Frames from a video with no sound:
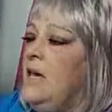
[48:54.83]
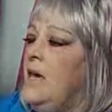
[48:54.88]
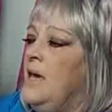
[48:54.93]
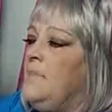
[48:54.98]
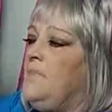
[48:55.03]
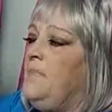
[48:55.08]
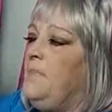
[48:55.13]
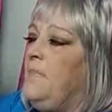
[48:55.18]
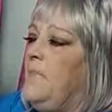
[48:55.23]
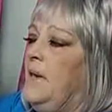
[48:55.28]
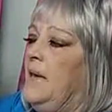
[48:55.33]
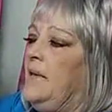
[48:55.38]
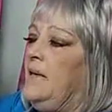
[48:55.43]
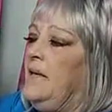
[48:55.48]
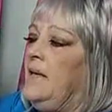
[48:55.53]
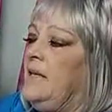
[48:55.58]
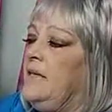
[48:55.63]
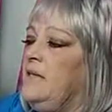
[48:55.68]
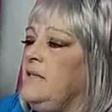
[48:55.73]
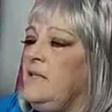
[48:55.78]
and, and
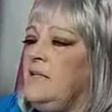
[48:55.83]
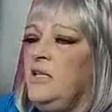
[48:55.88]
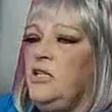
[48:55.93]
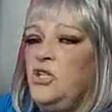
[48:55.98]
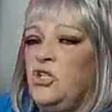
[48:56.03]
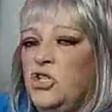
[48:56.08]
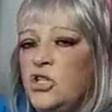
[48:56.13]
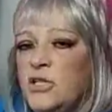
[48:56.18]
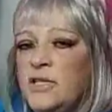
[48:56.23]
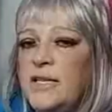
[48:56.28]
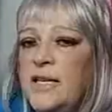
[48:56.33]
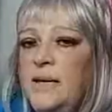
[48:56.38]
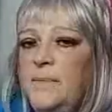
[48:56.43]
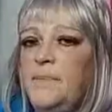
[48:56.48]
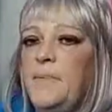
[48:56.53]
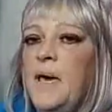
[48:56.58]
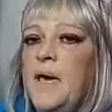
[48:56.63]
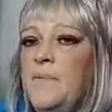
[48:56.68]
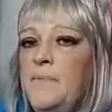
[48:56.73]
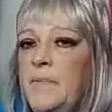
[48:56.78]
entities just
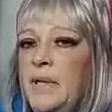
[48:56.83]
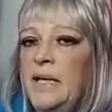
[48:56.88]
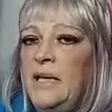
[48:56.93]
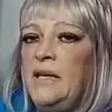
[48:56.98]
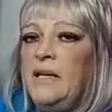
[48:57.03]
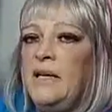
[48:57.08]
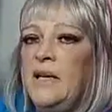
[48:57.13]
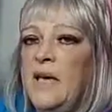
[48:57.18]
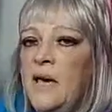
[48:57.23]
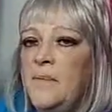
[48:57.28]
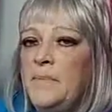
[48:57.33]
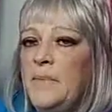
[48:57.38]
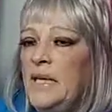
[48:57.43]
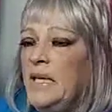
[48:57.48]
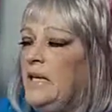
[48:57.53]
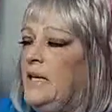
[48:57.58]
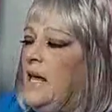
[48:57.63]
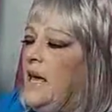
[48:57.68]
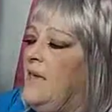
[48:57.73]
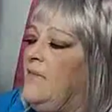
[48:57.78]
keep coming and coming
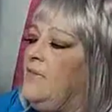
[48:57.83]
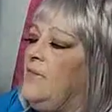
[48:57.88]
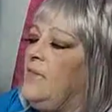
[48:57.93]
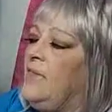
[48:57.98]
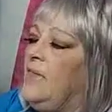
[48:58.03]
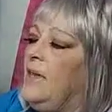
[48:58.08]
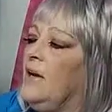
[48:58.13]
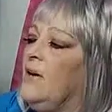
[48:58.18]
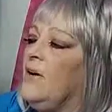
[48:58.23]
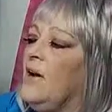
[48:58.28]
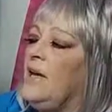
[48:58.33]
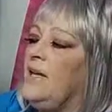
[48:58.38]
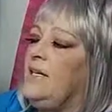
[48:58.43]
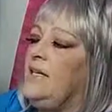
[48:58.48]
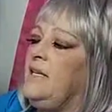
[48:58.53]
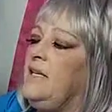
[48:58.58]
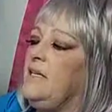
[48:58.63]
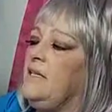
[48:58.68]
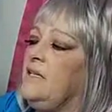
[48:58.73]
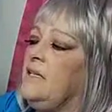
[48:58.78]
and adding their
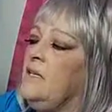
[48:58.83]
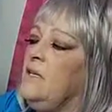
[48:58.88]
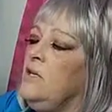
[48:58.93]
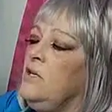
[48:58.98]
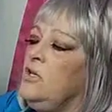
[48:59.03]
ideas